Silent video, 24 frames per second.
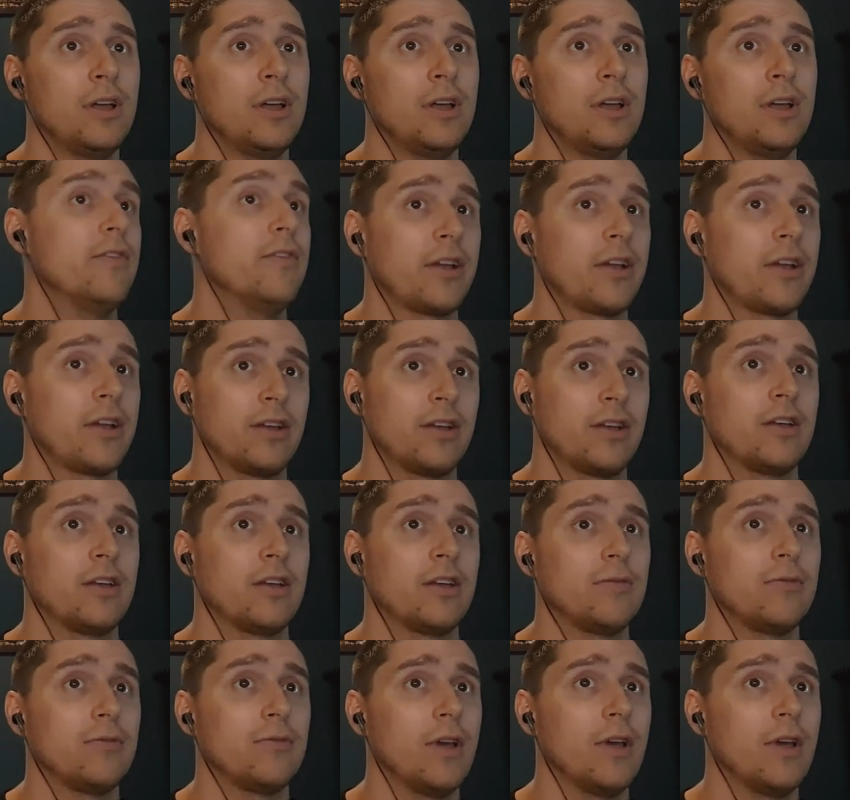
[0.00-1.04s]
a little bit of
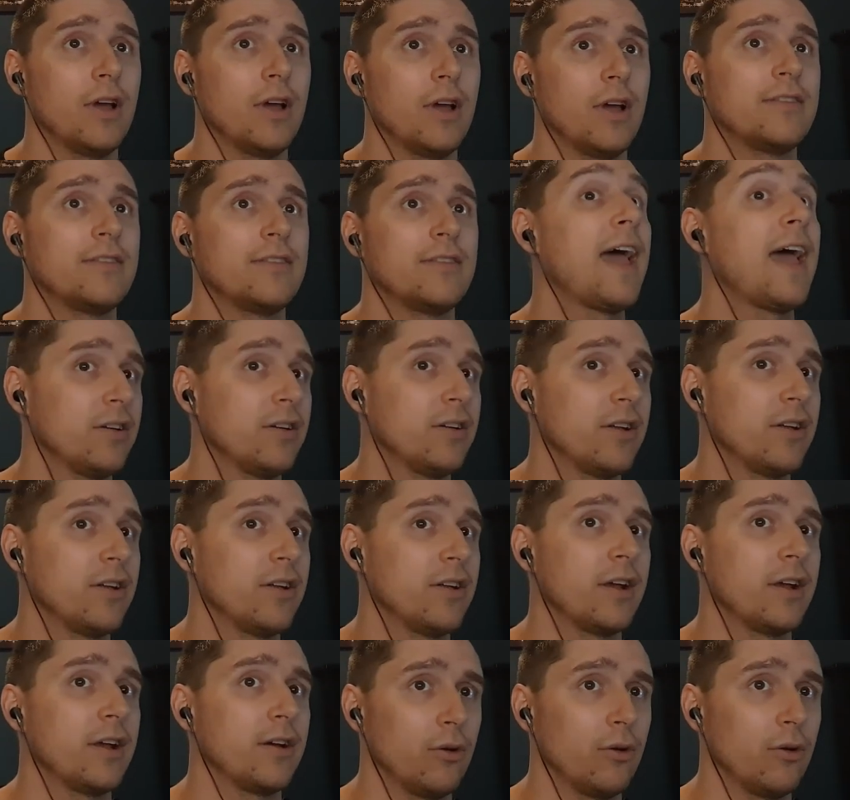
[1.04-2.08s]
extra help going
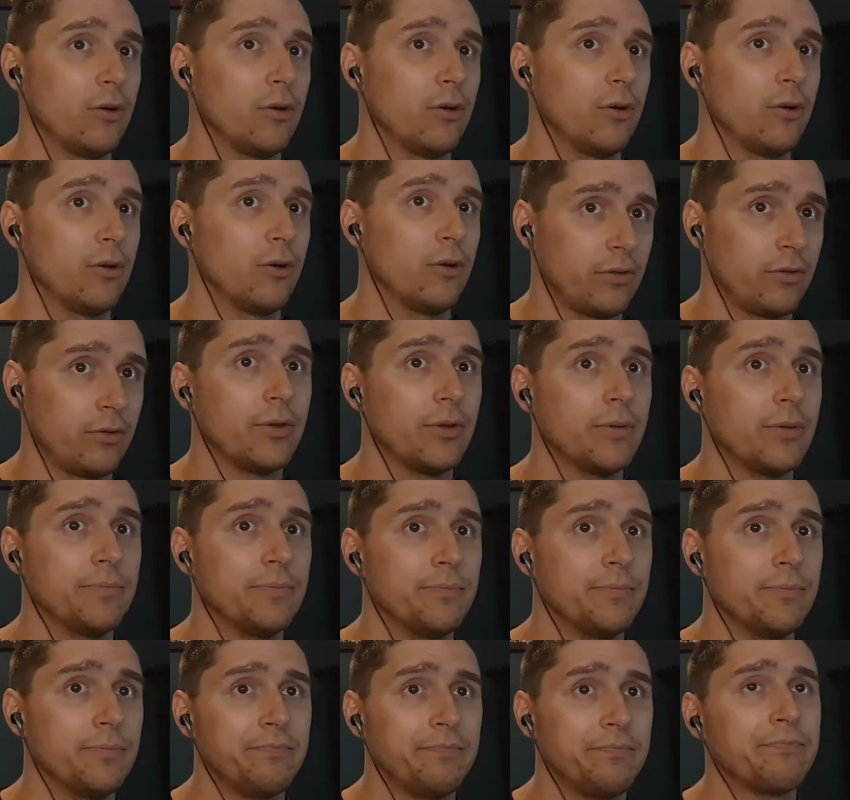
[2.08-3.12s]
through this. But the
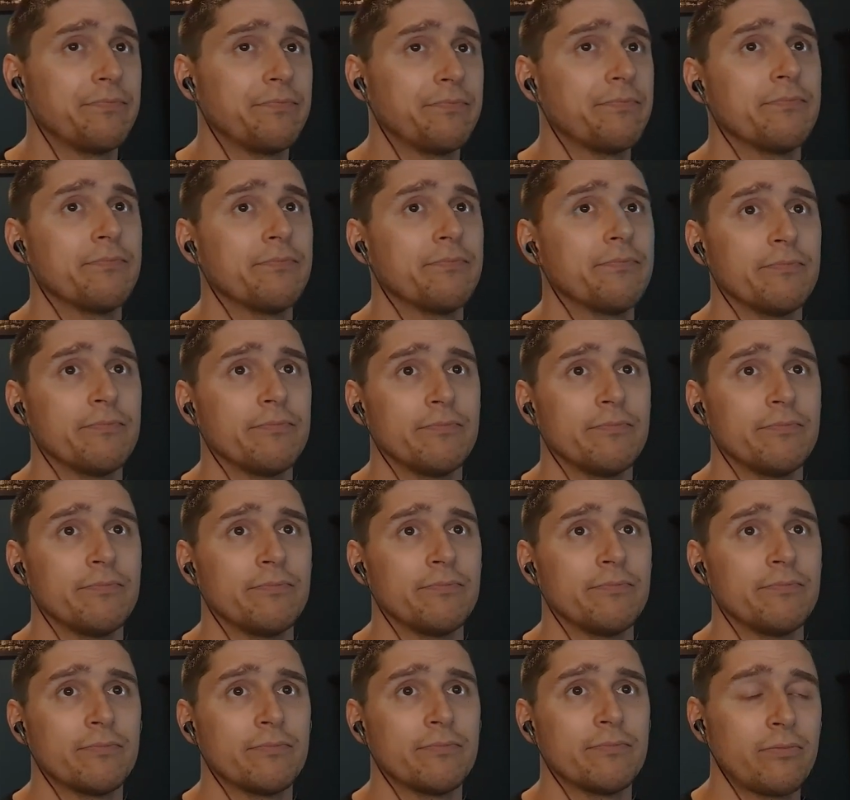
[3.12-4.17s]
plan is for
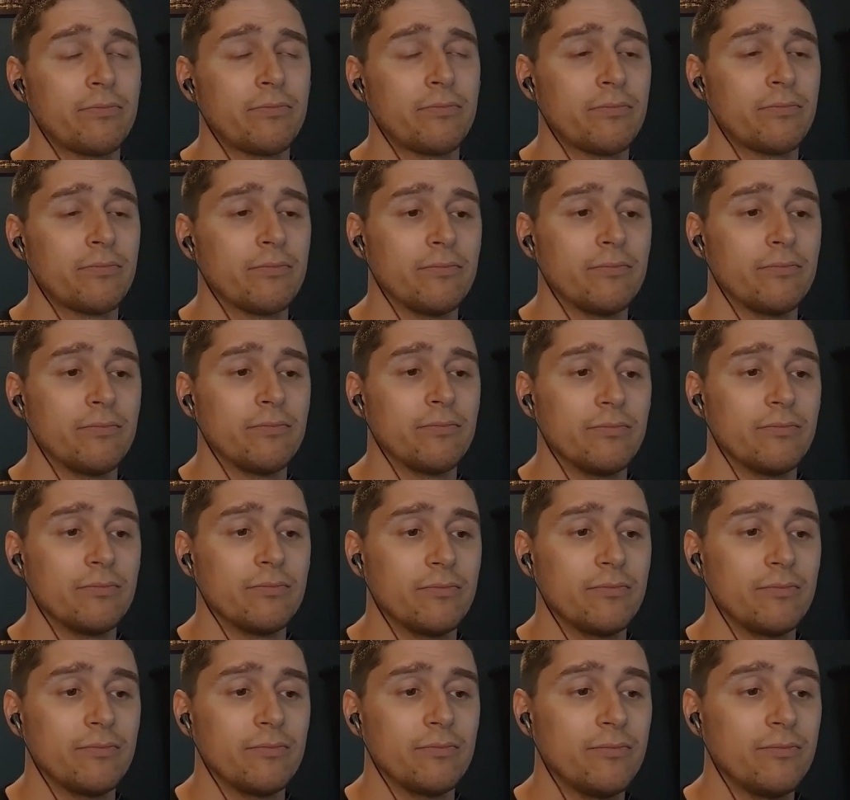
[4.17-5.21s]
Vethika to
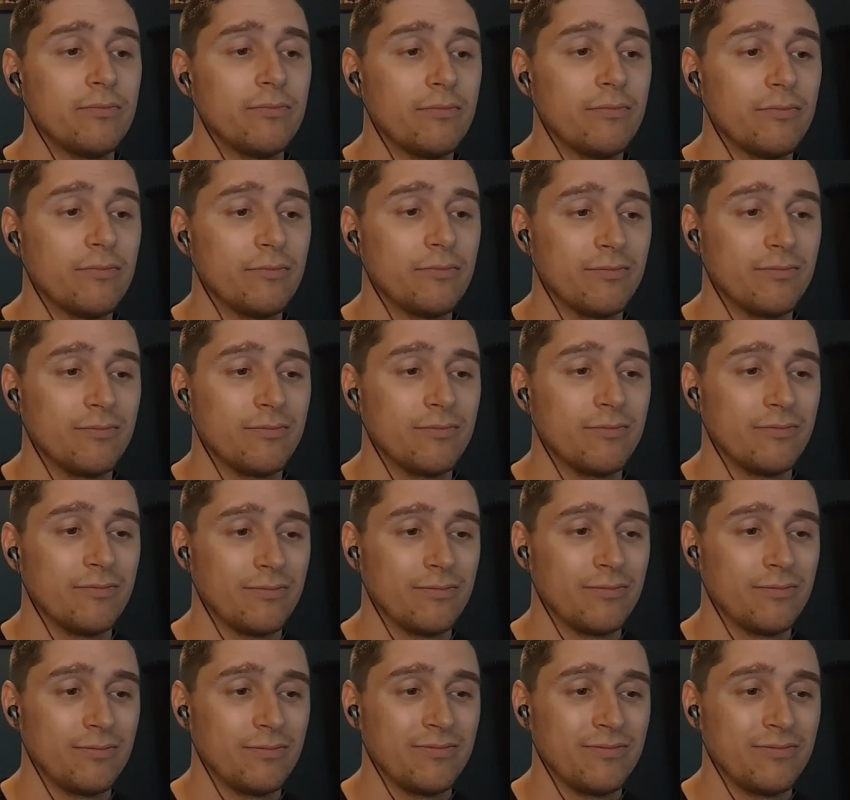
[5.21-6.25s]
tackle it on her own
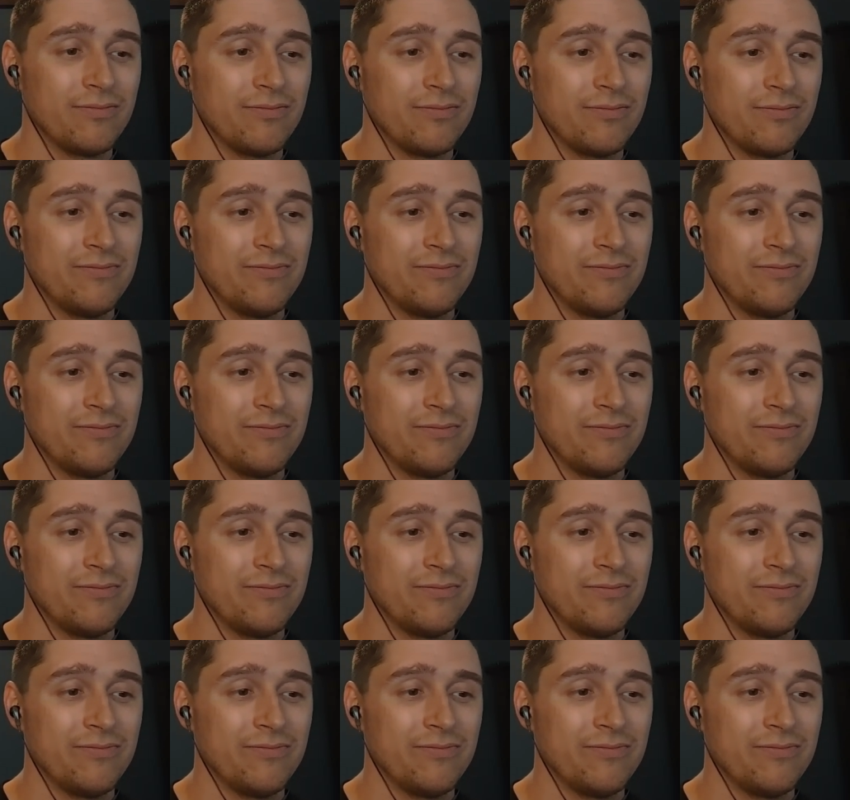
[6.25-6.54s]
first.